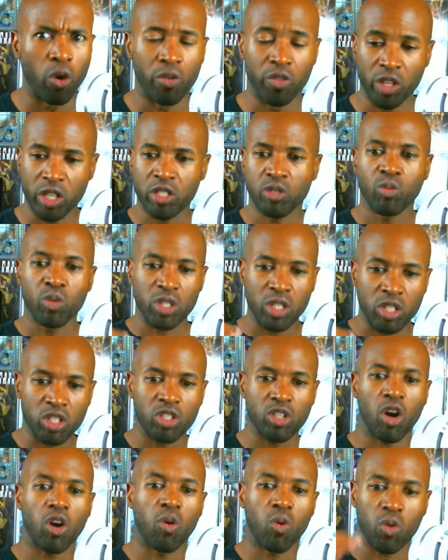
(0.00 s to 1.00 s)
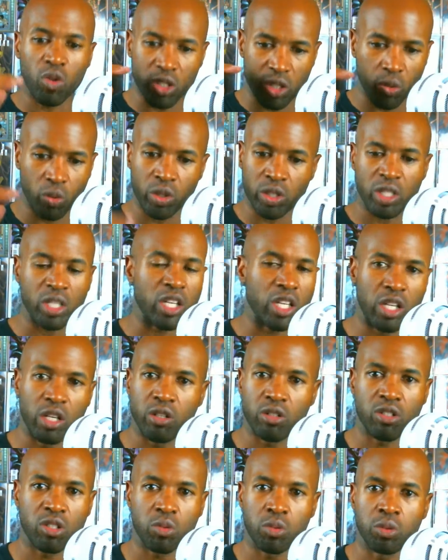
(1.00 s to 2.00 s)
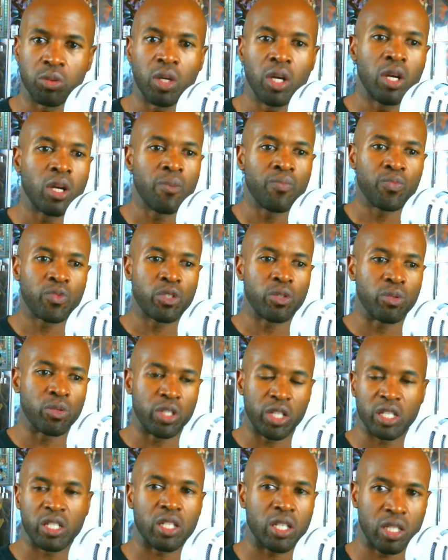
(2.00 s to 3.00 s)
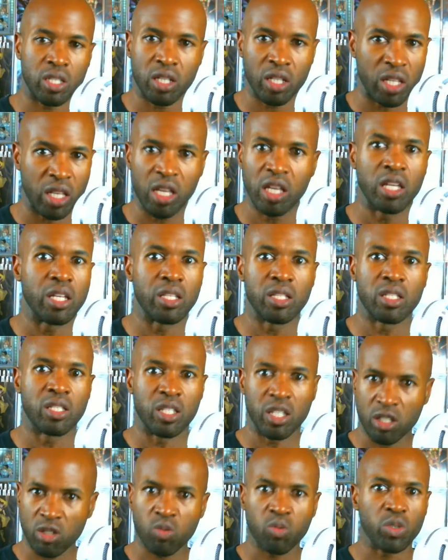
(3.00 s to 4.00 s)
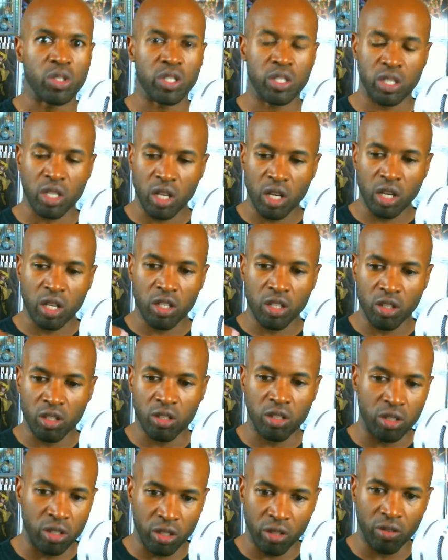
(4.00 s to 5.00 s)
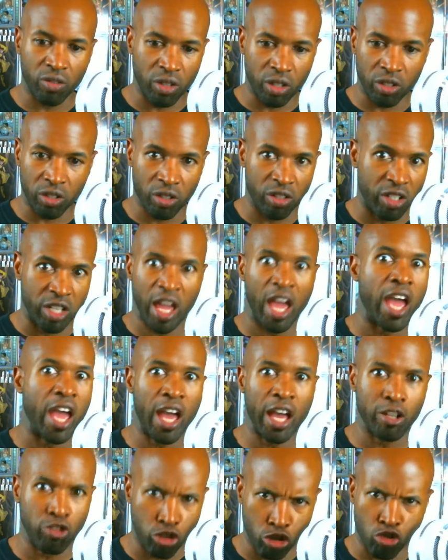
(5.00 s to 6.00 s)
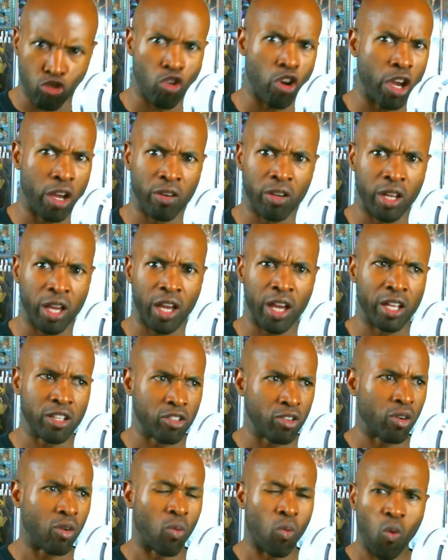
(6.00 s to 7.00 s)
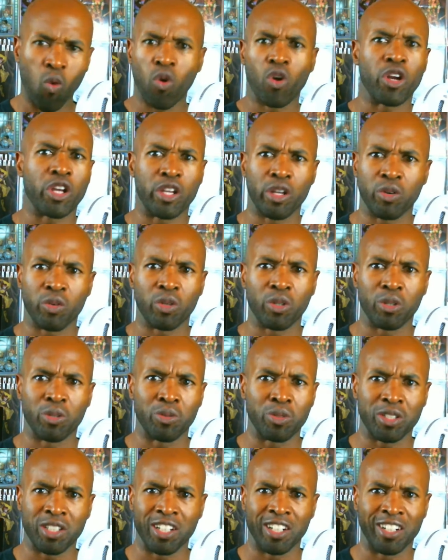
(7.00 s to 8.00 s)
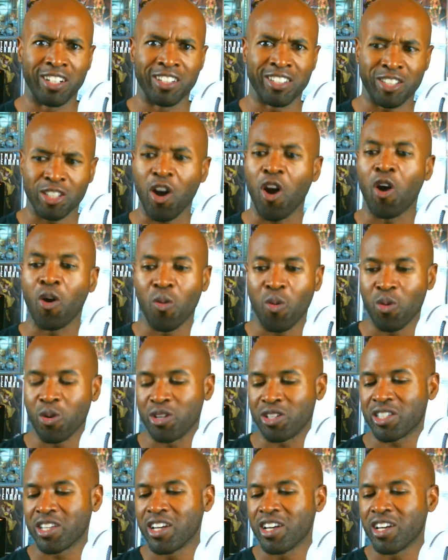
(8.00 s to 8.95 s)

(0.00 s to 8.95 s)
This was a Star Wars that wasn't geared to kids. This was your dads, your granddads, your war heroes, Star Wars.